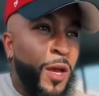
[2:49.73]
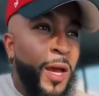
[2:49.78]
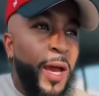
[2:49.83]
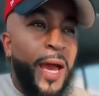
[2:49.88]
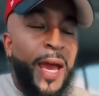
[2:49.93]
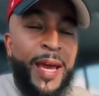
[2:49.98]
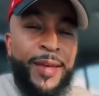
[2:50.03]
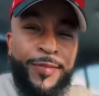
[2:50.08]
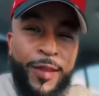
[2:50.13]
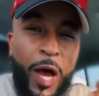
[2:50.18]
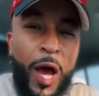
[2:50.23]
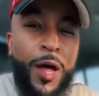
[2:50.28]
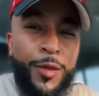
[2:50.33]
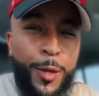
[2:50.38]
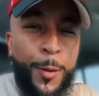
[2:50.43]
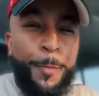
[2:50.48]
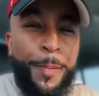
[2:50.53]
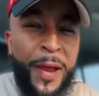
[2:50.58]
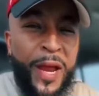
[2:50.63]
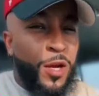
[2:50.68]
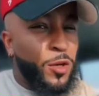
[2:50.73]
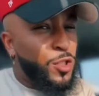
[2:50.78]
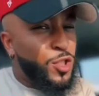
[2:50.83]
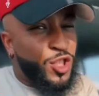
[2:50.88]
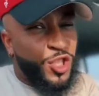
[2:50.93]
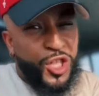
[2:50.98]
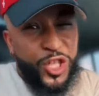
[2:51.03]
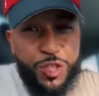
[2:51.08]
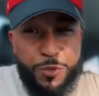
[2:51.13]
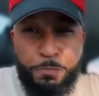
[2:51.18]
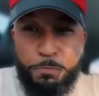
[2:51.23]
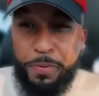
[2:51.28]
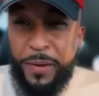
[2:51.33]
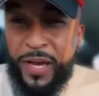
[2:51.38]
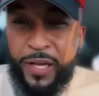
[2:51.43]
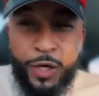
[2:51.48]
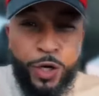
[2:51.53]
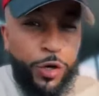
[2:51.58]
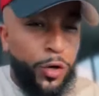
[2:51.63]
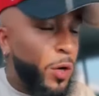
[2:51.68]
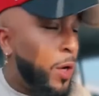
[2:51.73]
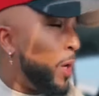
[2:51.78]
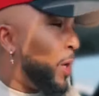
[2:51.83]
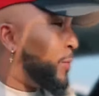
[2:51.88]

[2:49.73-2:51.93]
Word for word: and the other parents just bitter,